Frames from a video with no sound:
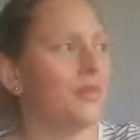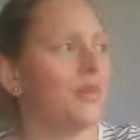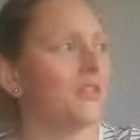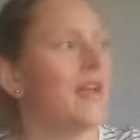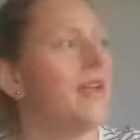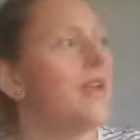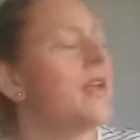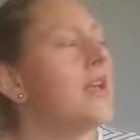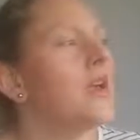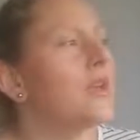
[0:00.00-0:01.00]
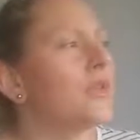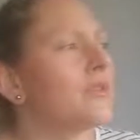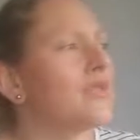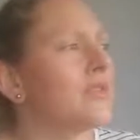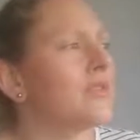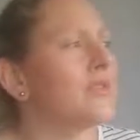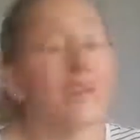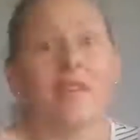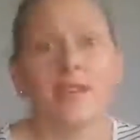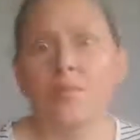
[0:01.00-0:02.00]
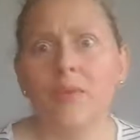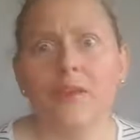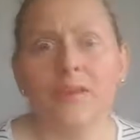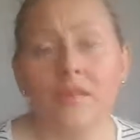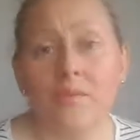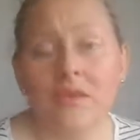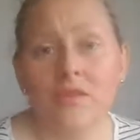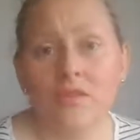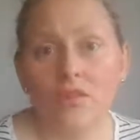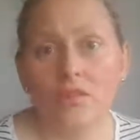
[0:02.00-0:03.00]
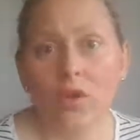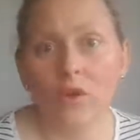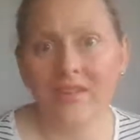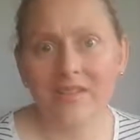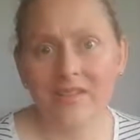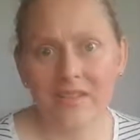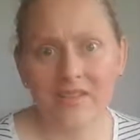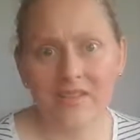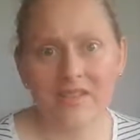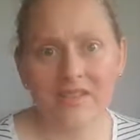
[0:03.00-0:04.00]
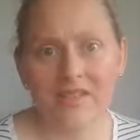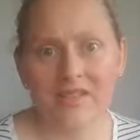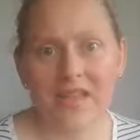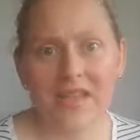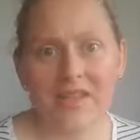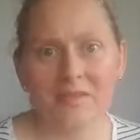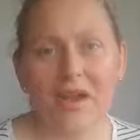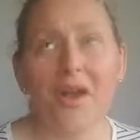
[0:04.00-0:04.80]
But what I'm trying to say, and it applies to online dating the same.